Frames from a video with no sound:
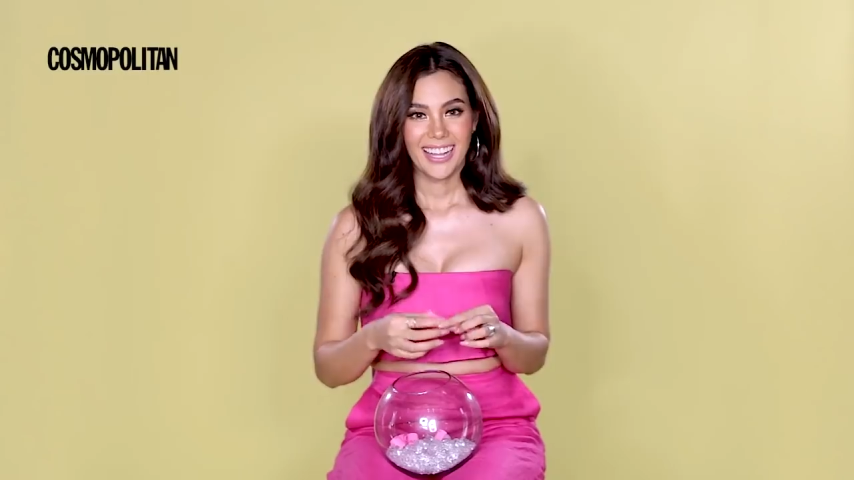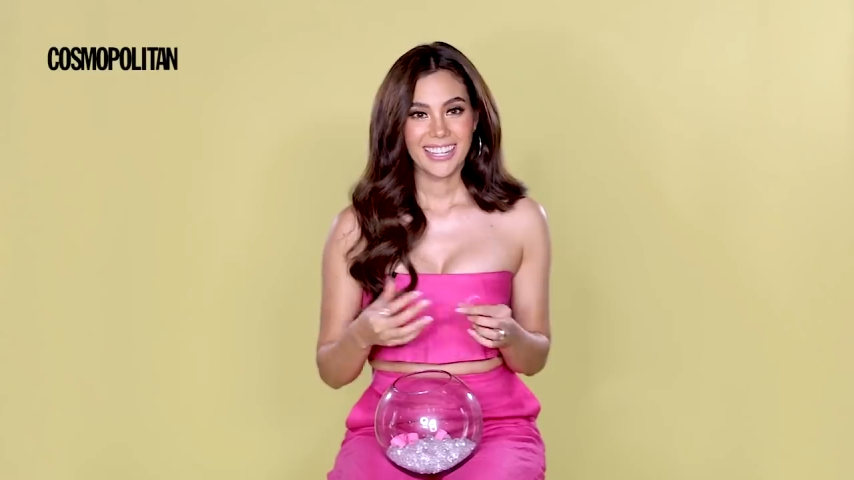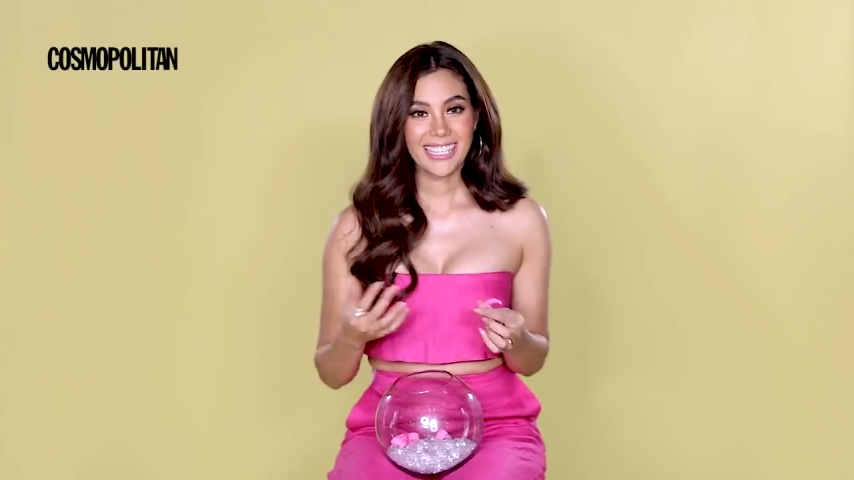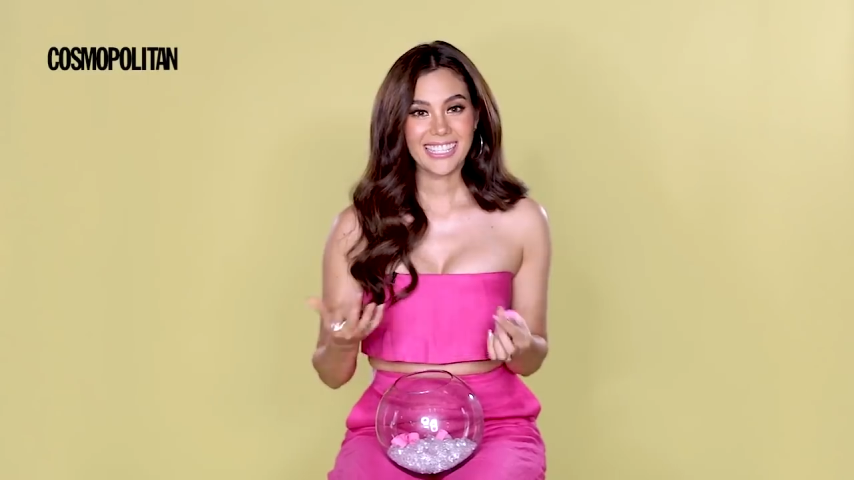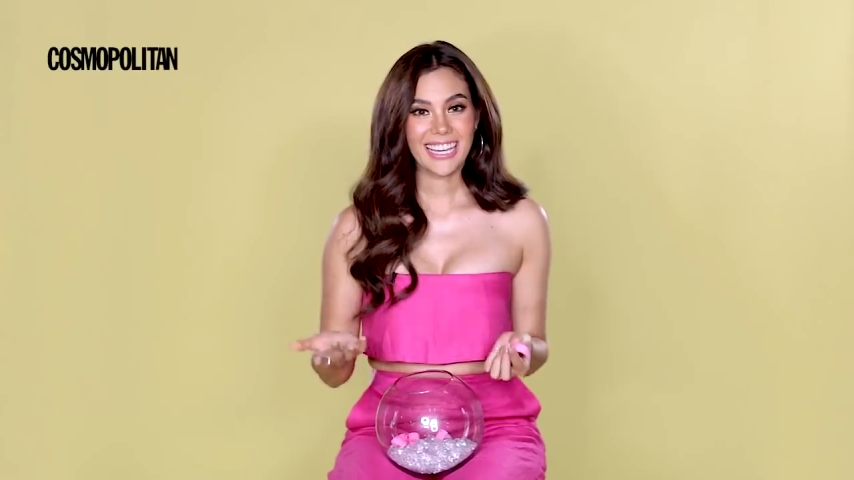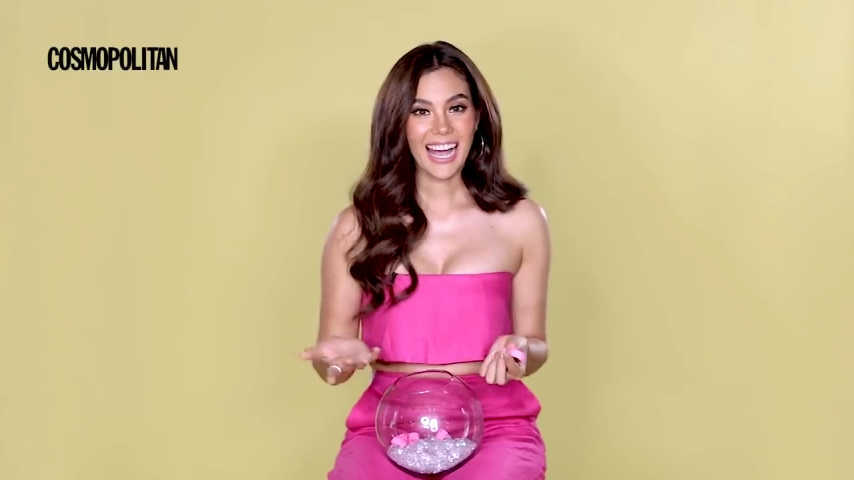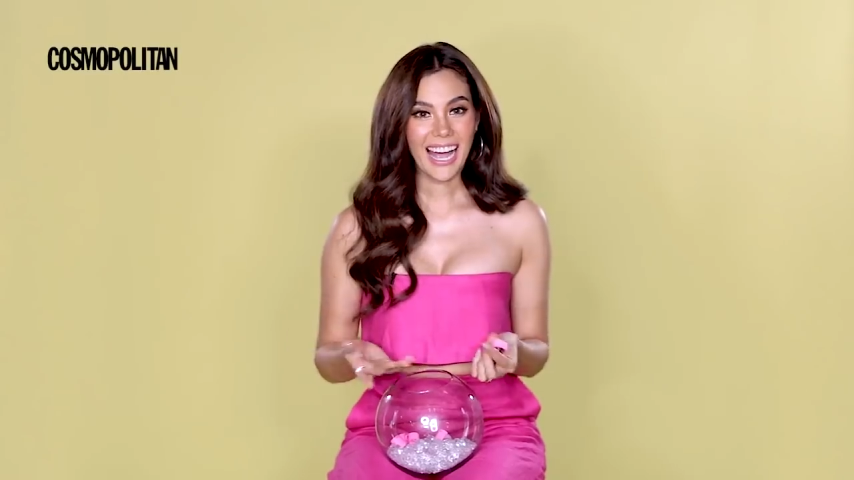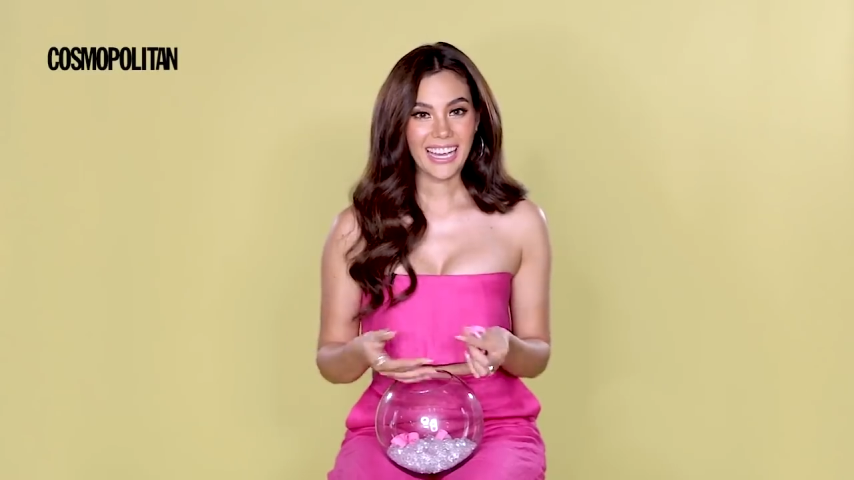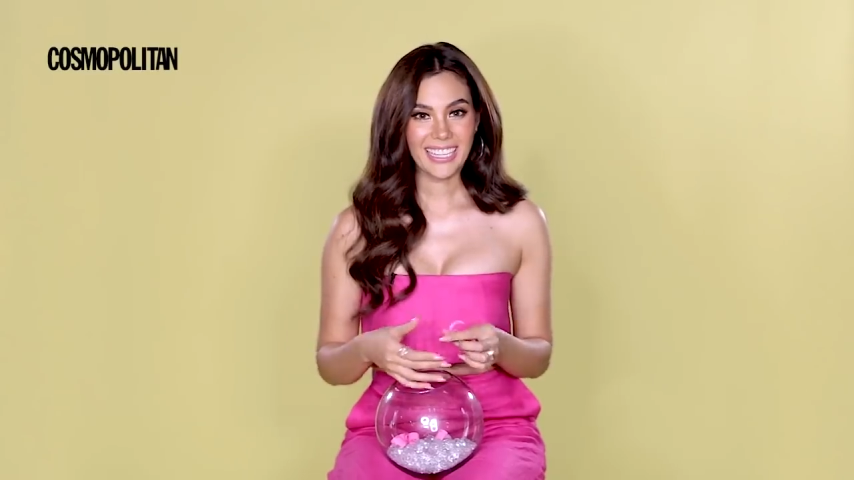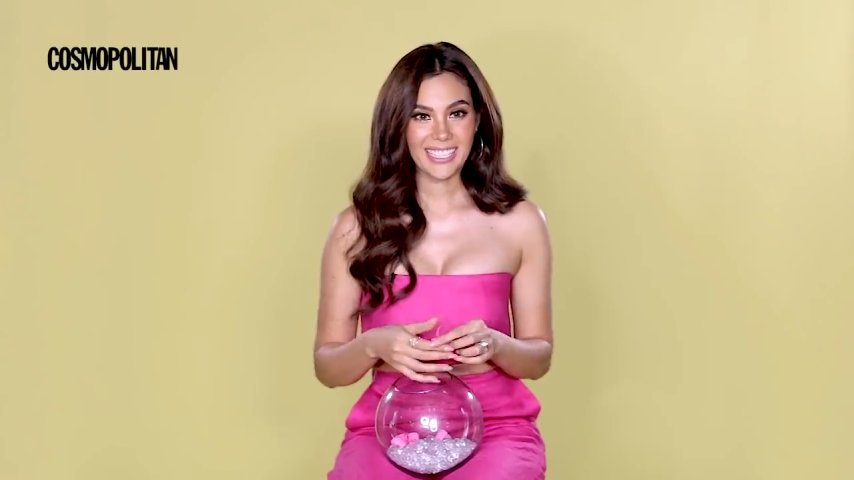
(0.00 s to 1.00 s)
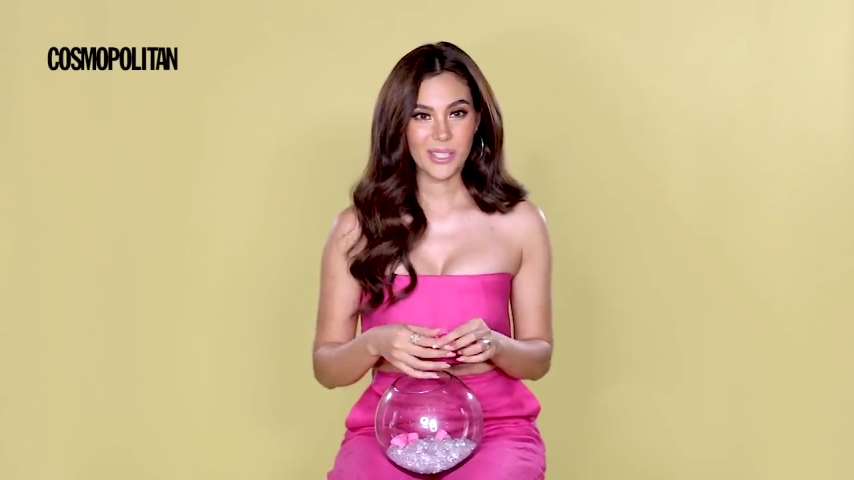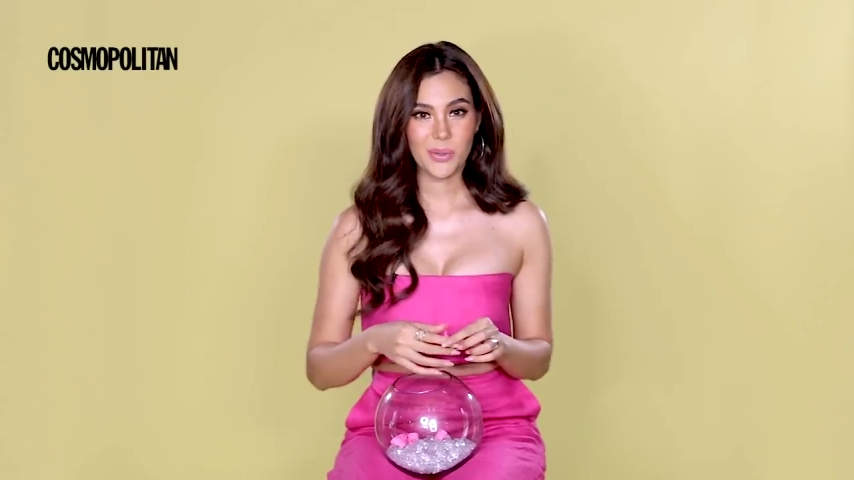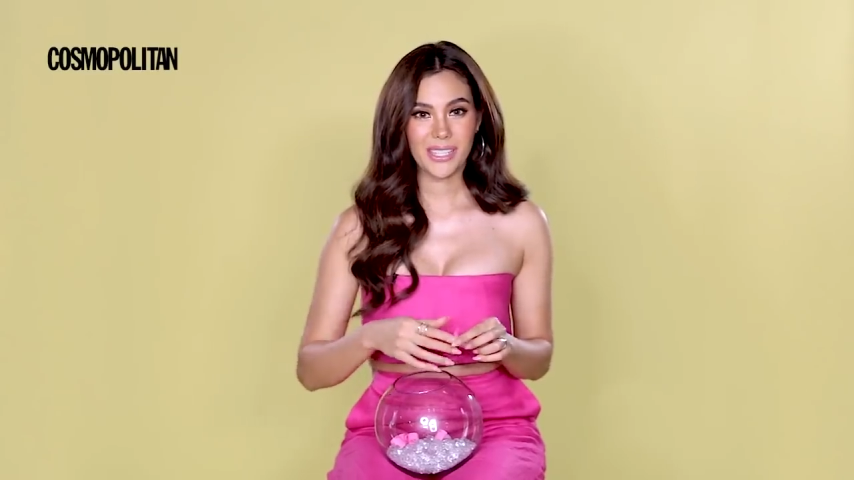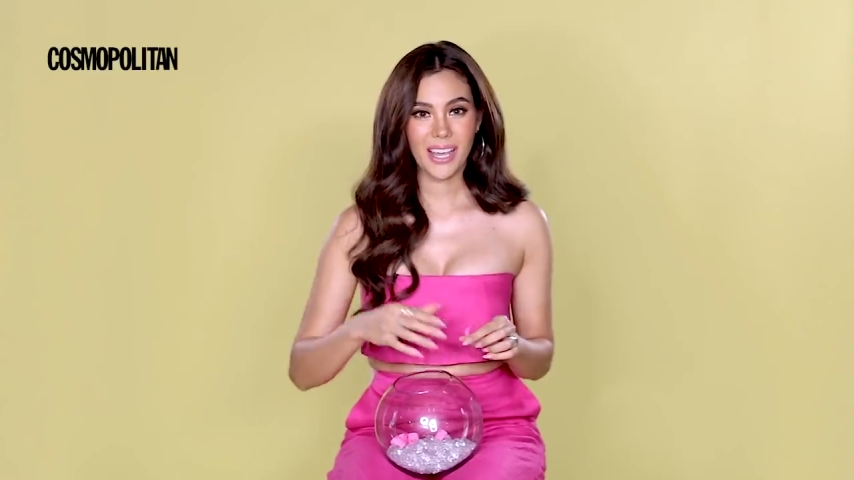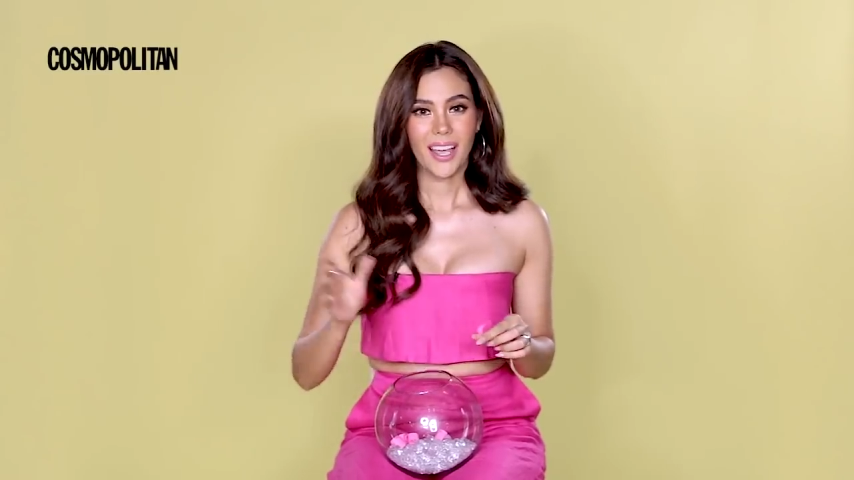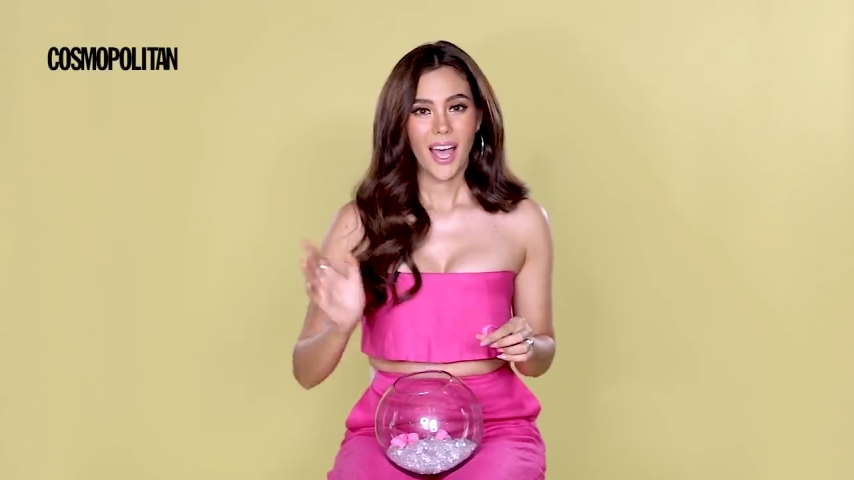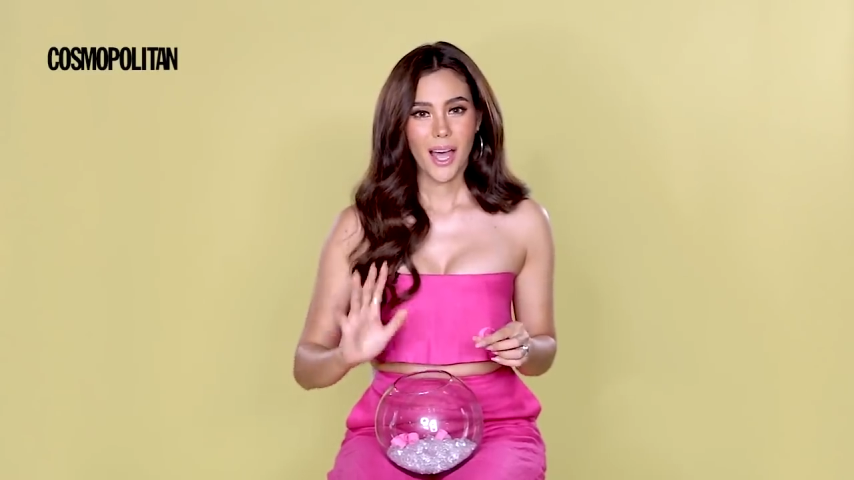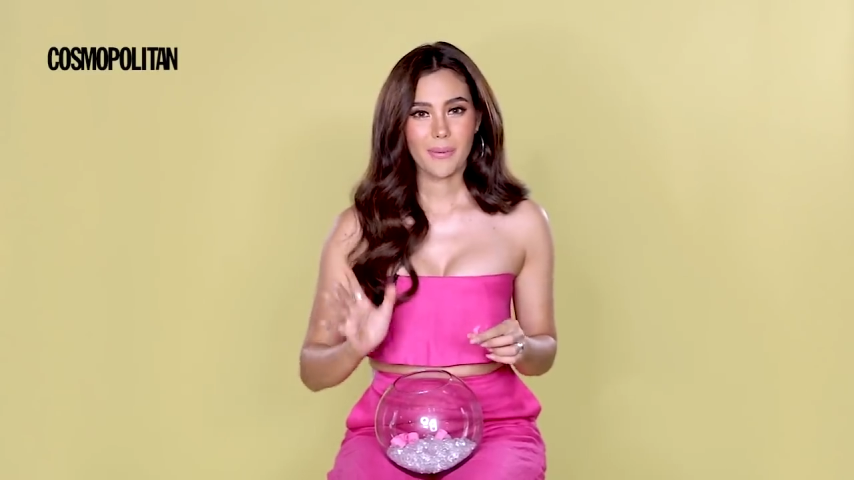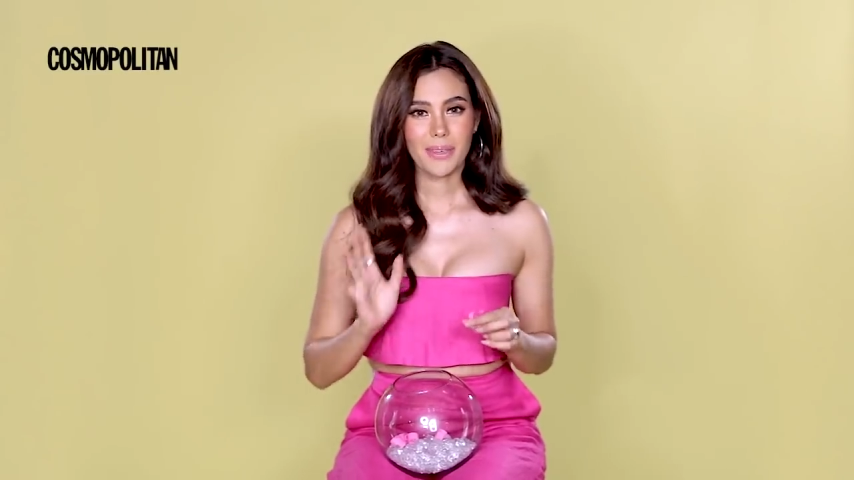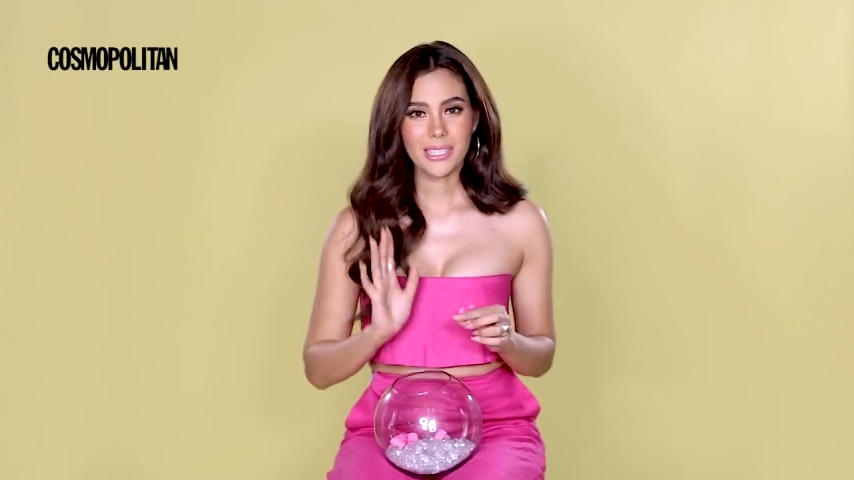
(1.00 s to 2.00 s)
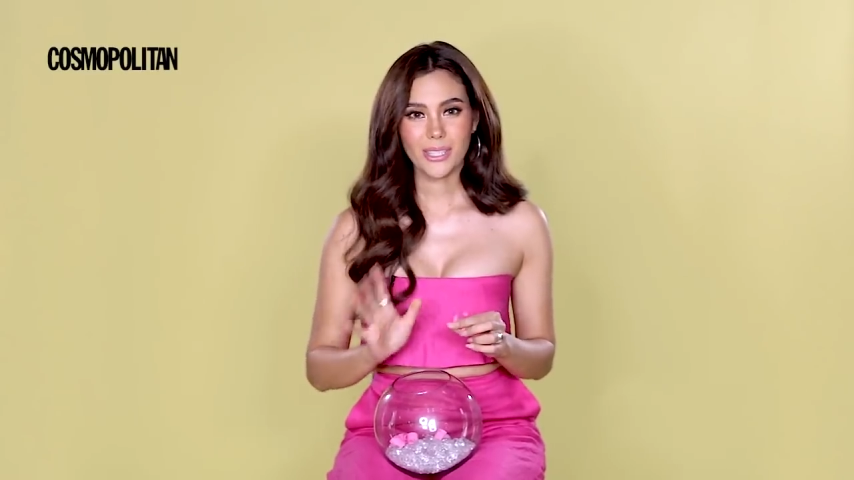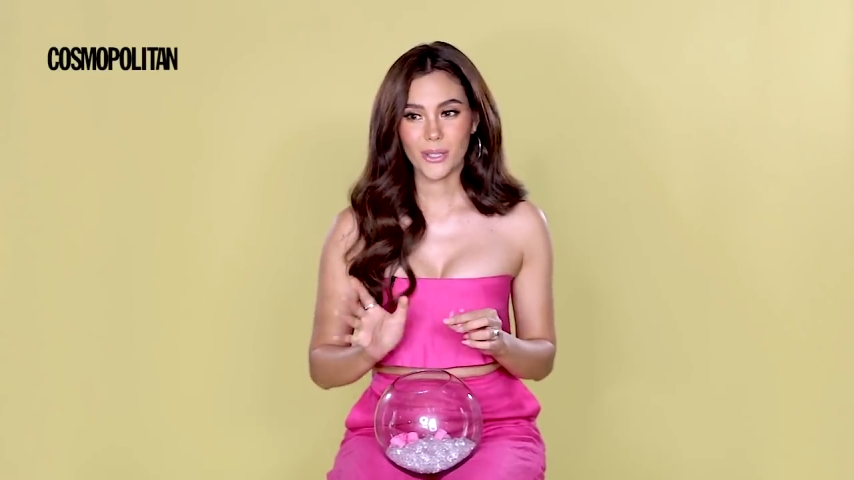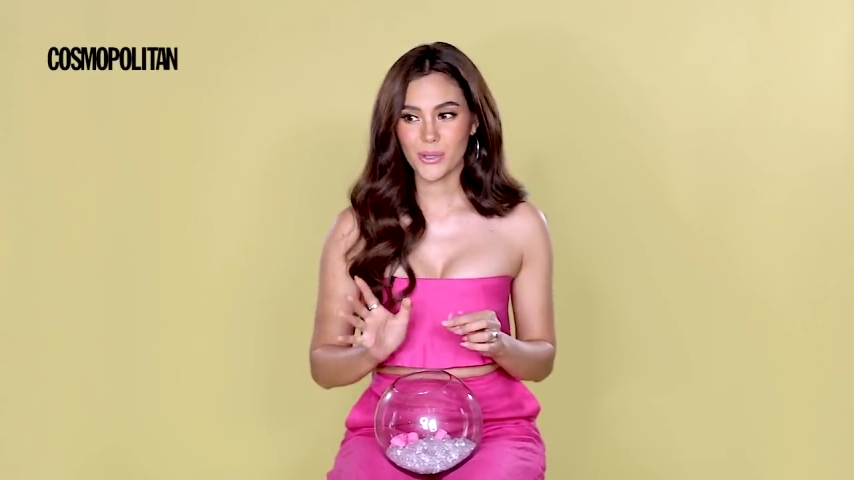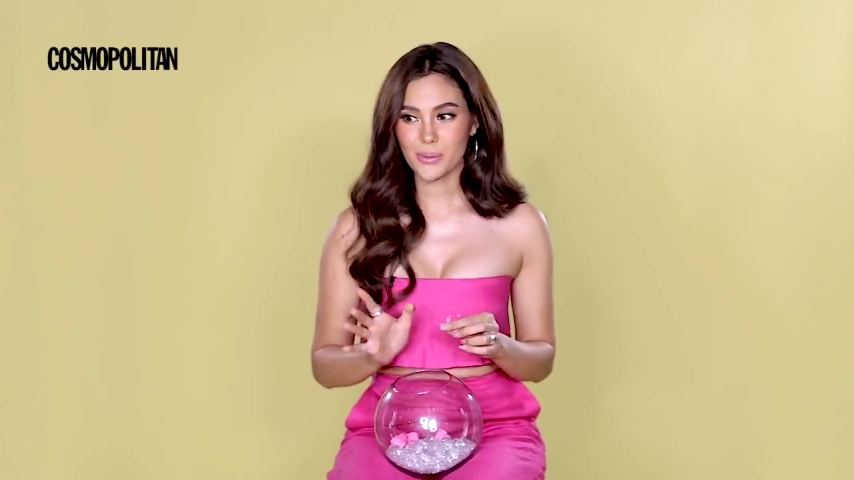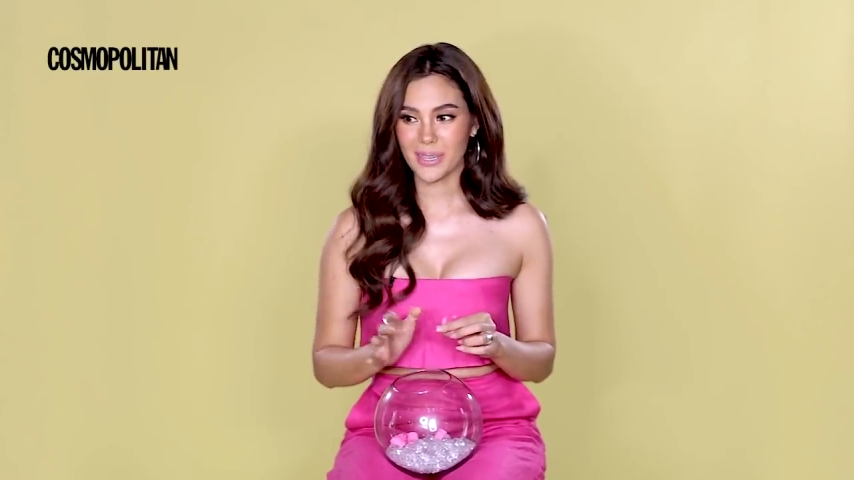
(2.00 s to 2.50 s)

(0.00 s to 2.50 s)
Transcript: this guy just was like, excuse